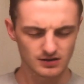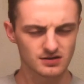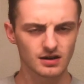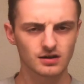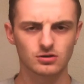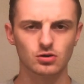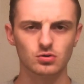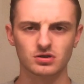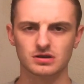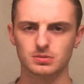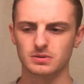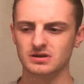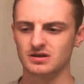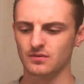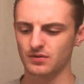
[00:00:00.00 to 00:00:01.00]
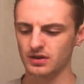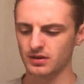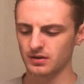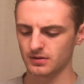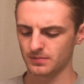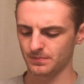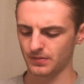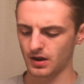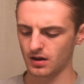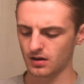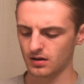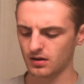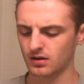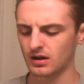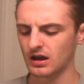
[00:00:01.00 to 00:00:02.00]
not too expensive either.
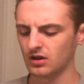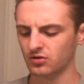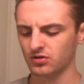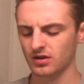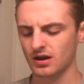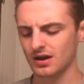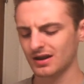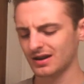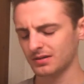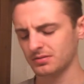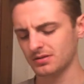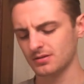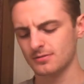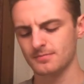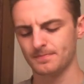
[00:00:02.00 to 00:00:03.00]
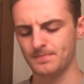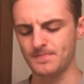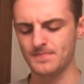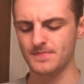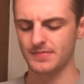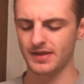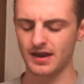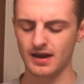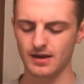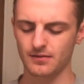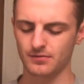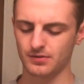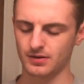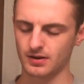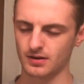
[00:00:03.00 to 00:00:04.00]
On Hedgeline, they
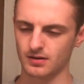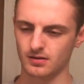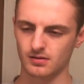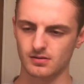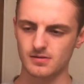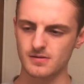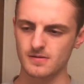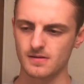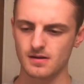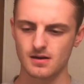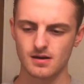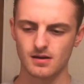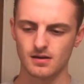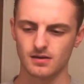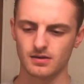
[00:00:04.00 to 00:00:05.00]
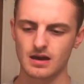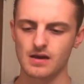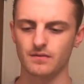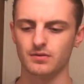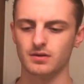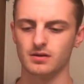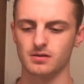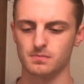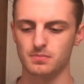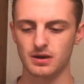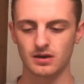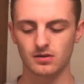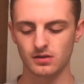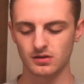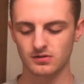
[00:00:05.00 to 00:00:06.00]
have the
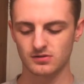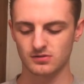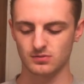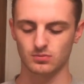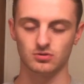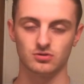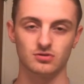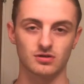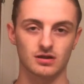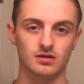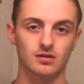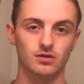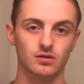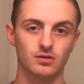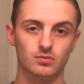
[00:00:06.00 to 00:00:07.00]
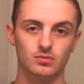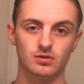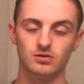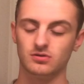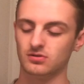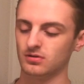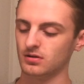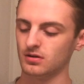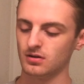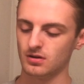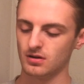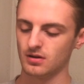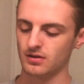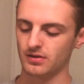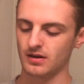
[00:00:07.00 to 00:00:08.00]
piglets, which is like the little ones.
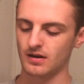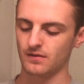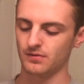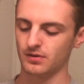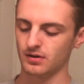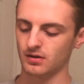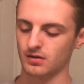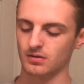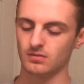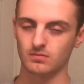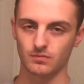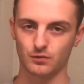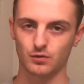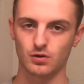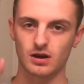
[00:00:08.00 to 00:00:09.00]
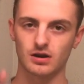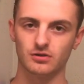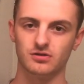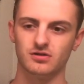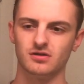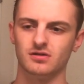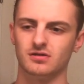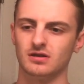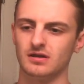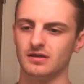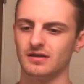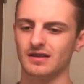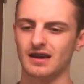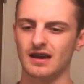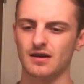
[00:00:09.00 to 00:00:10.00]
They have the 4 ounces, and
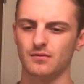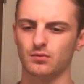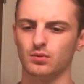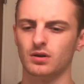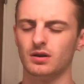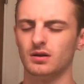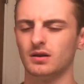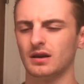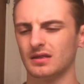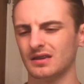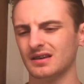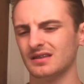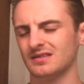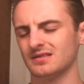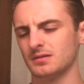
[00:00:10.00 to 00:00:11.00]
then they have one. I think